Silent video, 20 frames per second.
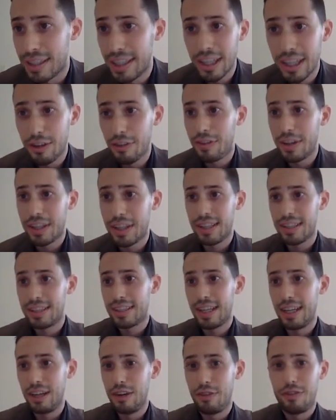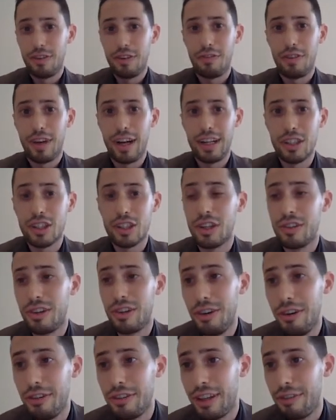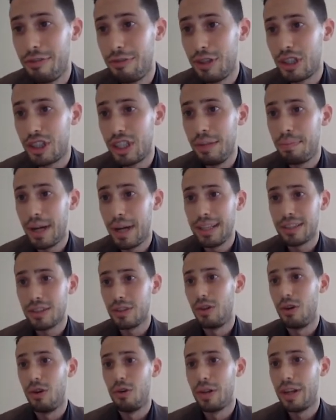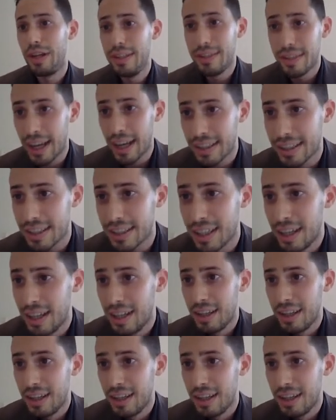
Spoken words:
Think of it, let's say, of a financial derivative, which depends on the whole index.